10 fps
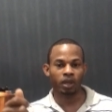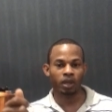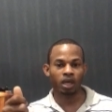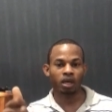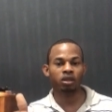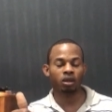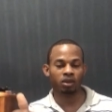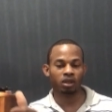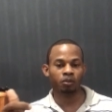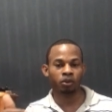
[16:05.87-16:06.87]
in terms of the
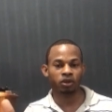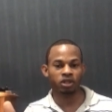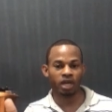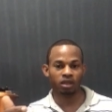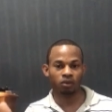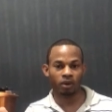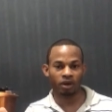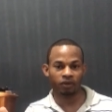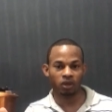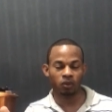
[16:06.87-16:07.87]
projected
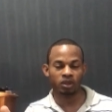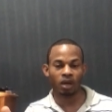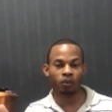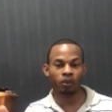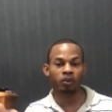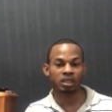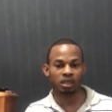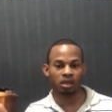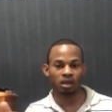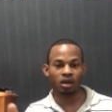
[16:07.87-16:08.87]
revenues that we will
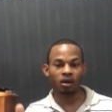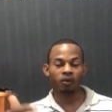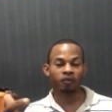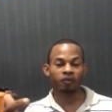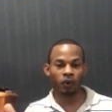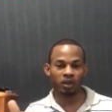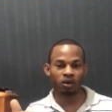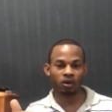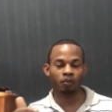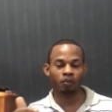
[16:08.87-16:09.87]
see for the
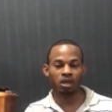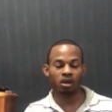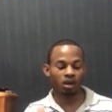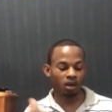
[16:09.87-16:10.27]
company.